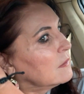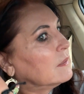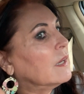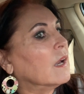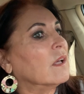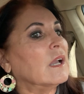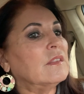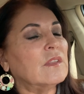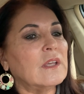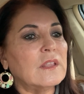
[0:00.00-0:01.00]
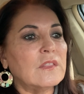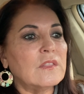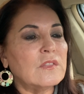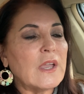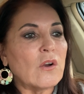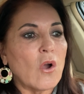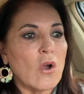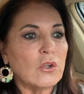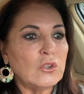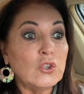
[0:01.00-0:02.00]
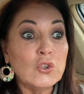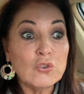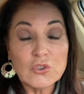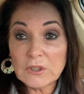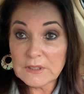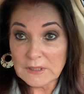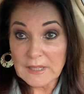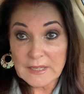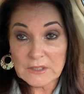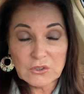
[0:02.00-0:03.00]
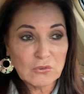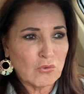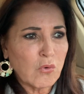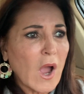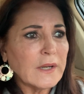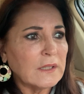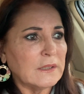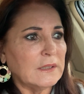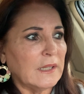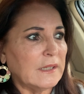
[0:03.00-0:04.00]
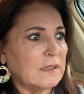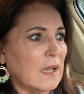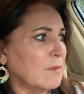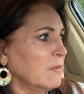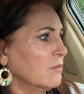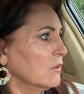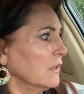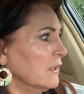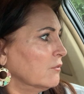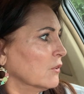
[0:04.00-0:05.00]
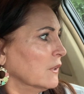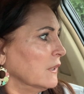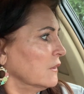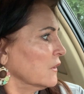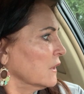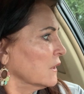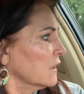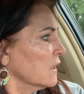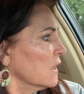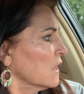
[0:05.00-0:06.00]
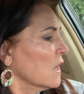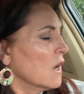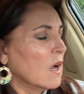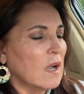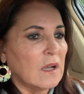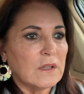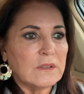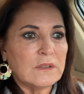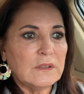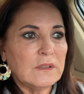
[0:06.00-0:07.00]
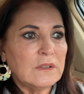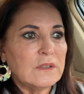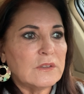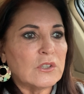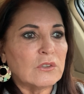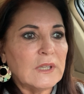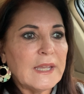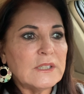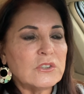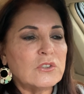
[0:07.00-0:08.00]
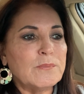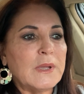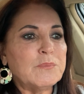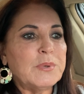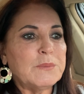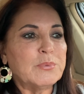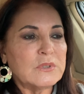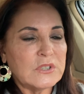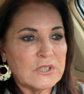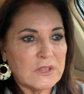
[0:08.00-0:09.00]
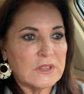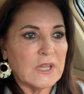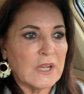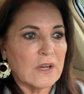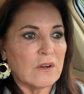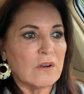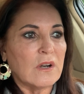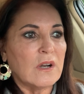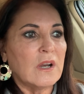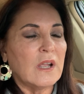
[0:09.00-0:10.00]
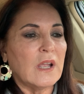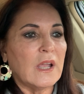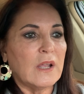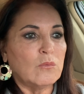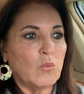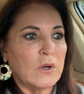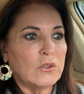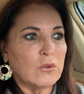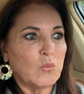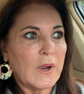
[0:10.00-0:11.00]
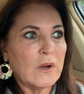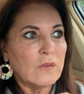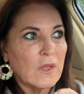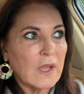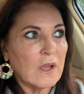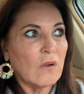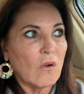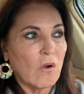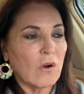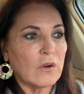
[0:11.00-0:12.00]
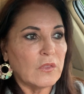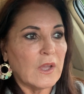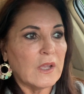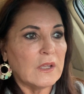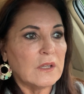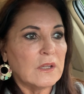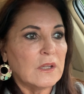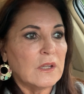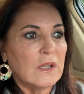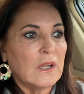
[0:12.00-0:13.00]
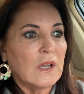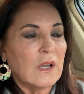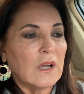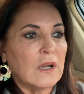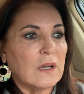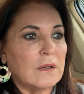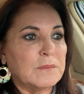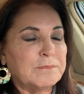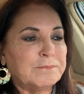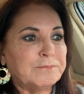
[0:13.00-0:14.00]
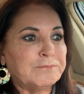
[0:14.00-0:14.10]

yeah, and they are usually late, chronically late. I'm never late for anything. Uh, they're late to make people sit there and wonder where the hell are they? Um,